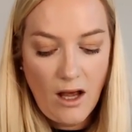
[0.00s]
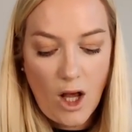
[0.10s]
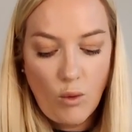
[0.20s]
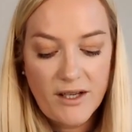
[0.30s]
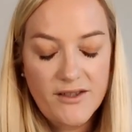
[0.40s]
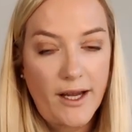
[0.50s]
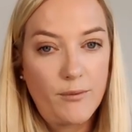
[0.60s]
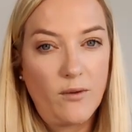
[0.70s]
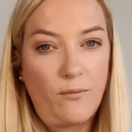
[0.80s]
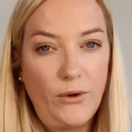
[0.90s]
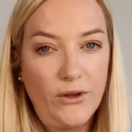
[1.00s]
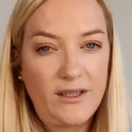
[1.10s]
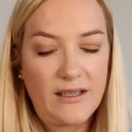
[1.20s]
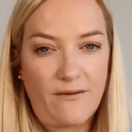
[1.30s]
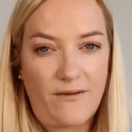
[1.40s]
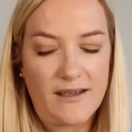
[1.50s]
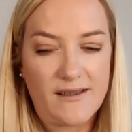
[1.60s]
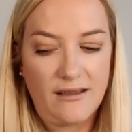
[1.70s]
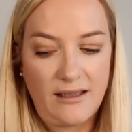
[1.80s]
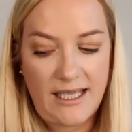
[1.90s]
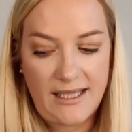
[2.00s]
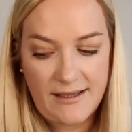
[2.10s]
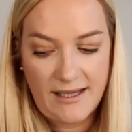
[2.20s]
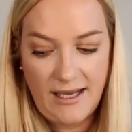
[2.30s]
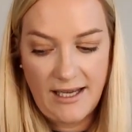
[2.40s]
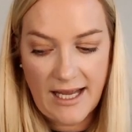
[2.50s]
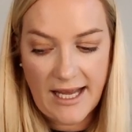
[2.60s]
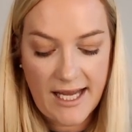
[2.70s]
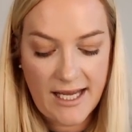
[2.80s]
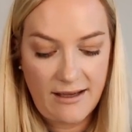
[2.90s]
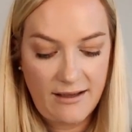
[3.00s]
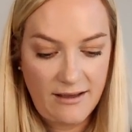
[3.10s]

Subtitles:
What type of blood vessel is A?